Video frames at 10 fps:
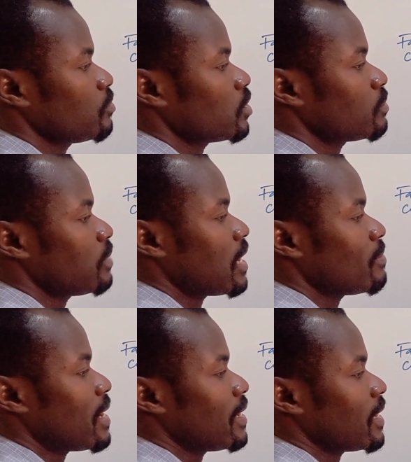
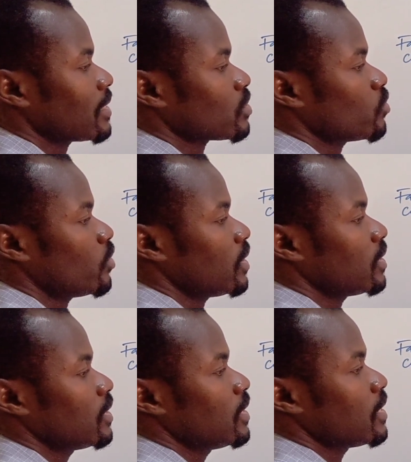multiplied by x
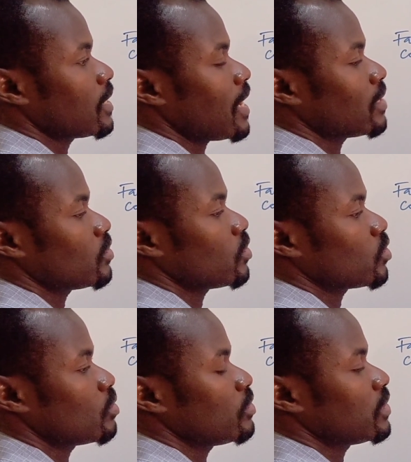squared can
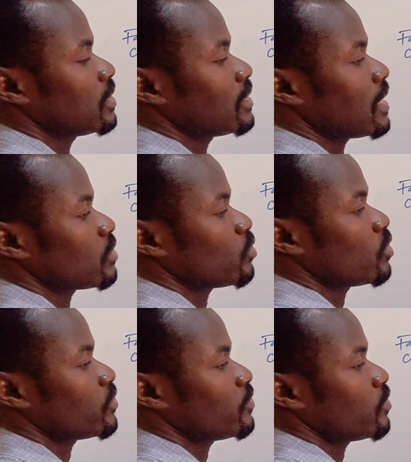also be written as
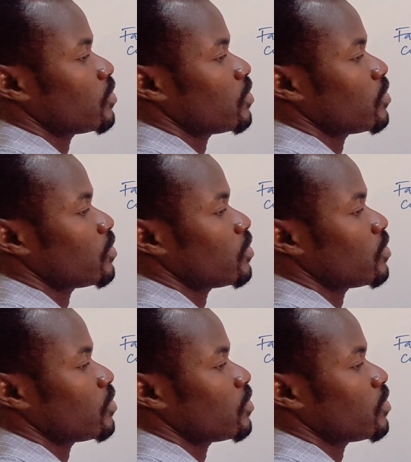what?